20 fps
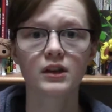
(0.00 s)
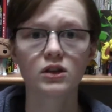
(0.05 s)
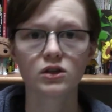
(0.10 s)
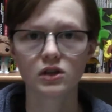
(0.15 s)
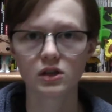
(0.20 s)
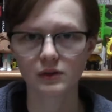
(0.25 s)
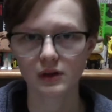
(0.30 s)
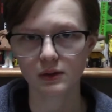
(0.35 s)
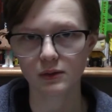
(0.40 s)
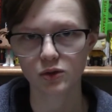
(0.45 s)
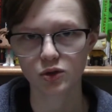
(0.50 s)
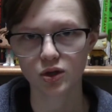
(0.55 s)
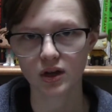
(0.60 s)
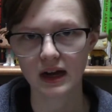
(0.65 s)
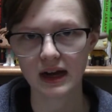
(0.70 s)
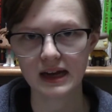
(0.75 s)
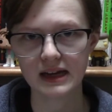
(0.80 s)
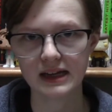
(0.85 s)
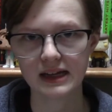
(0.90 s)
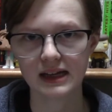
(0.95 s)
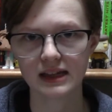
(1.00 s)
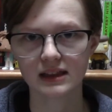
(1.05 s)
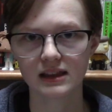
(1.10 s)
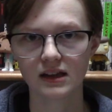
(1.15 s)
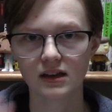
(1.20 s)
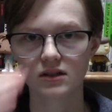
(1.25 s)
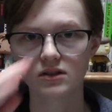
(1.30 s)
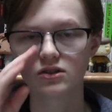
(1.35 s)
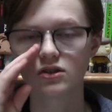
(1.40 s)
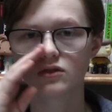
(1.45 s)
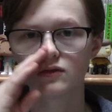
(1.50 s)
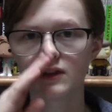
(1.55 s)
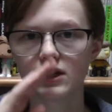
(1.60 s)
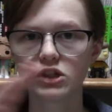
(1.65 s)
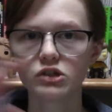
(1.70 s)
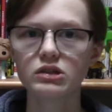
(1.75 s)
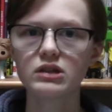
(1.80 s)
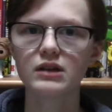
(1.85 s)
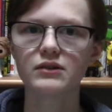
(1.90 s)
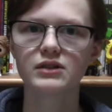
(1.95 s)
So we were trying to get there. So
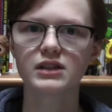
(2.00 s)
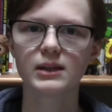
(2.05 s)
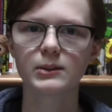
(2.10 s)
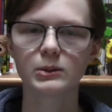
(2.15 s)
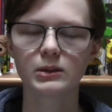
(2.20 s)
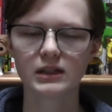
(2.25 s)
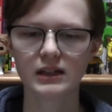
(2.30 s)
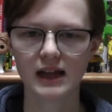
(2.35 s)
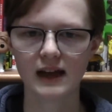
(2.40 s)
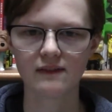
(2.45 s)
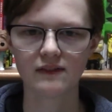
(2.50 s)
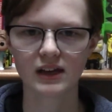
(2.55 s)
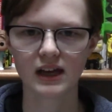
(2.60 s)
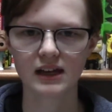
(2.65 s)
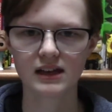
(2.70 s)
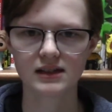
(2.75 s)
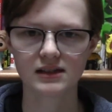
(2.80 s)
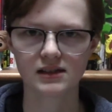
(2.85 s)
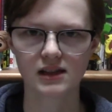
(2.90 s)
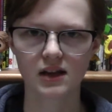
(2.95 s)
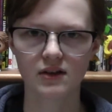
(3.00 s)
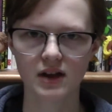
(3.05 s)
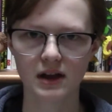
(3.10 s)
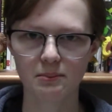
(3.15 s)
eventually I was able to navigate us there.